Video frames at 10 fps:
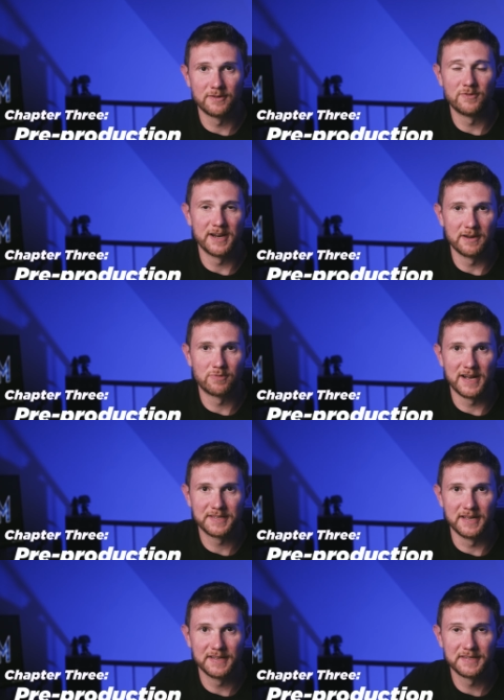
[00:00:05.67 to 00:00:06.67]
the writing
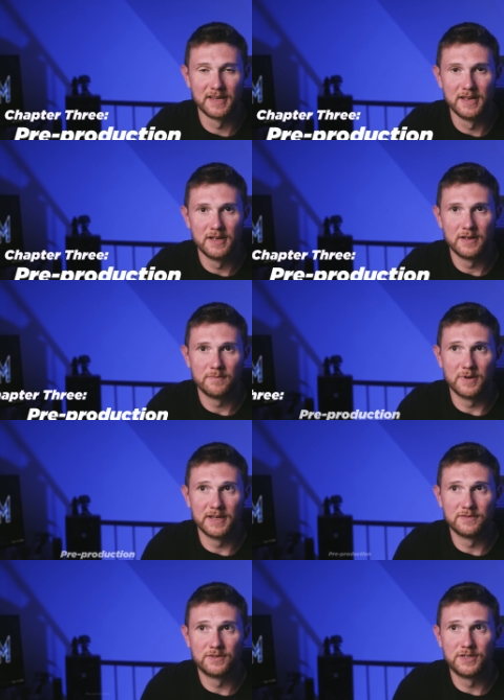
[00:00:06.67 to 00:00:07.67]
process,
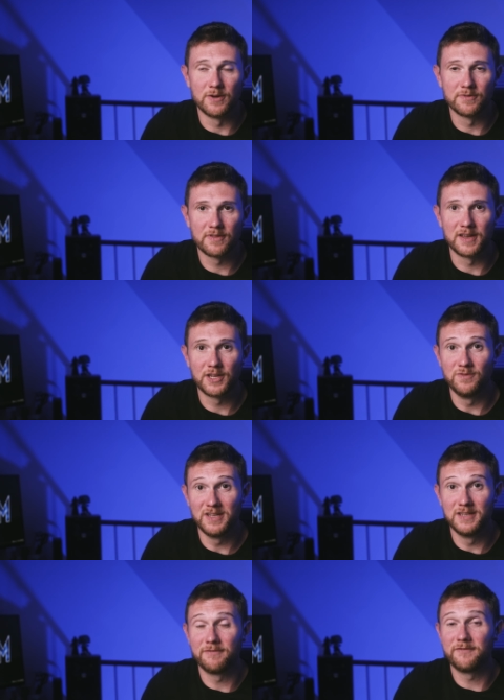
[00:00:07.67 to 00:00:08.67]
but don't think you
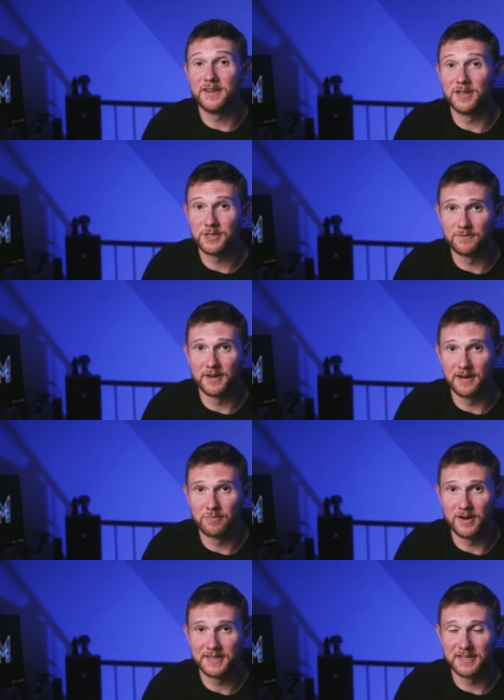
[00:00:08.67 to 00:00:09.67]
need to finish the writing
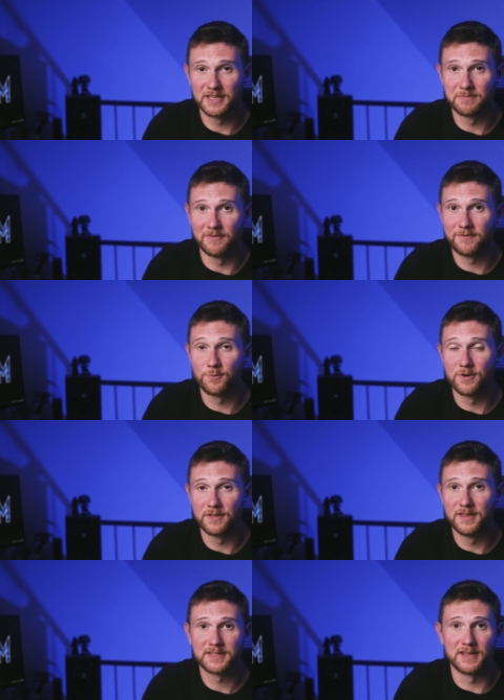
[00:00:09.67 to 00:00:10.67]
process before
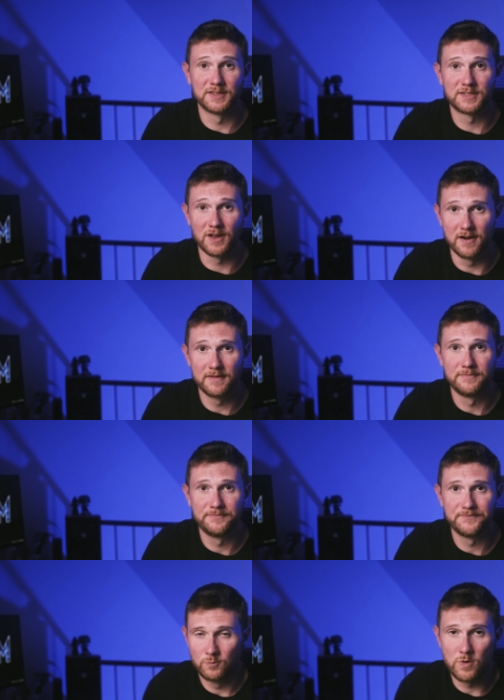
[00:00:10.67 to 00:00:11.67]
this can start.
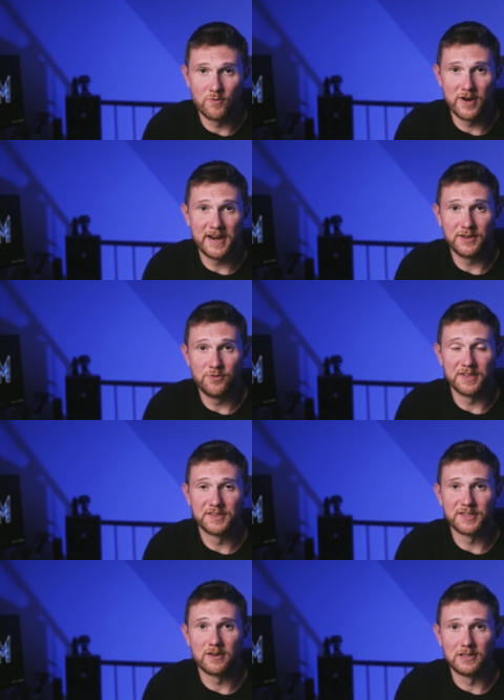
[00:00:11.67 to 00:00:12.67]
While writing, you can
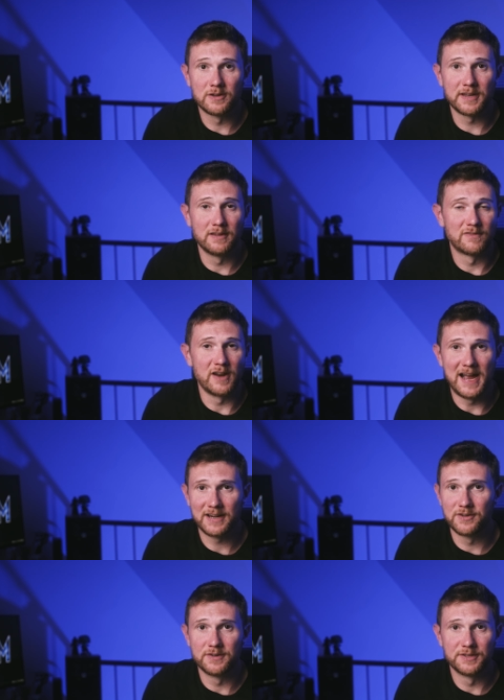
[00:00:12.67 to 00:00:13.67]
start looking for
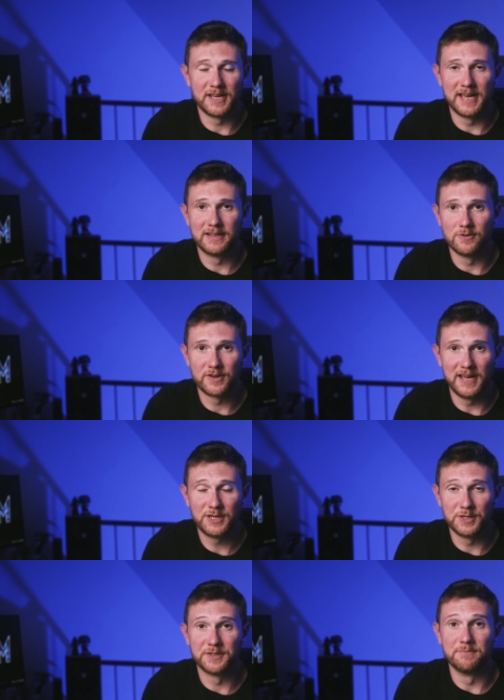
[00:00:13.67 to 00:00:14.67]
actors and
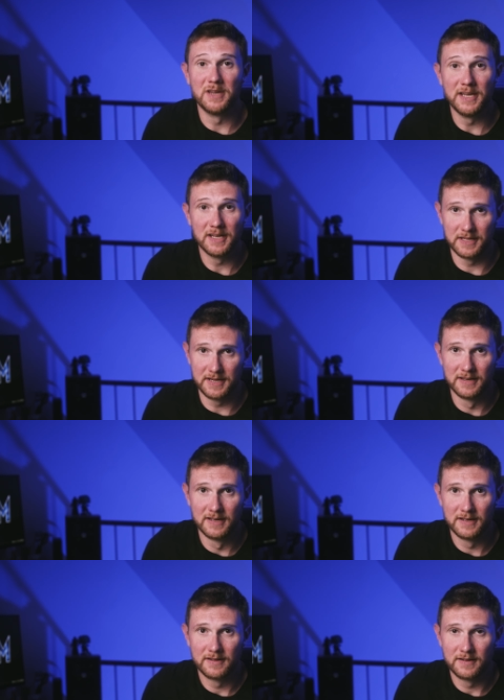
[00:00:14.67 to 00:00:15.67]
locations immediately.
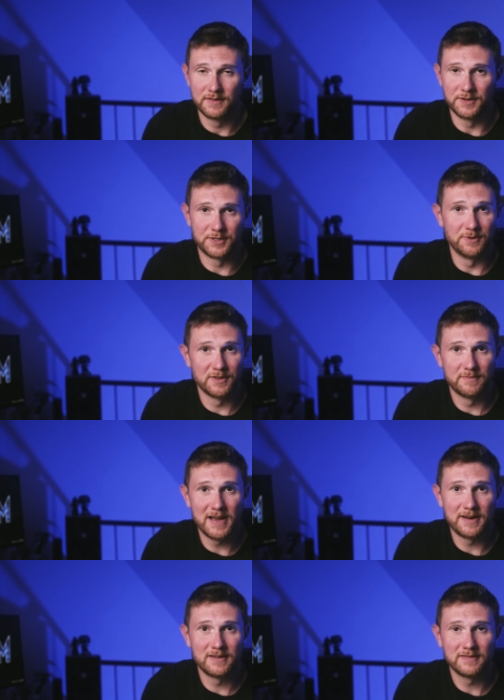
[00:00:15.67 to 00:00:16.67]
The sooner the
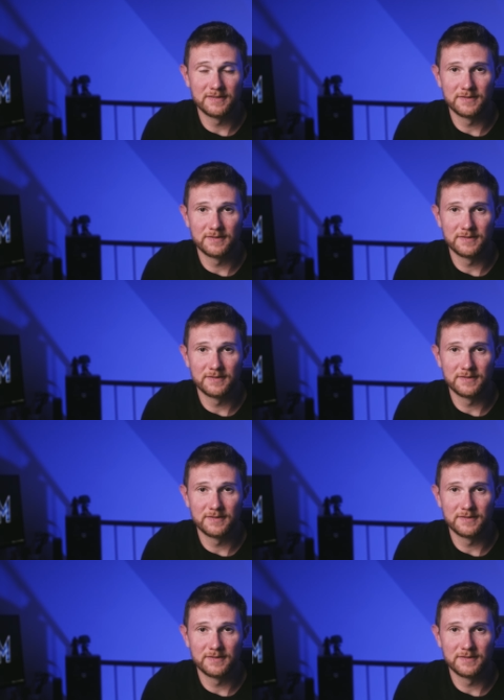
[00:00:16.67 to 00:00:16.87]
better,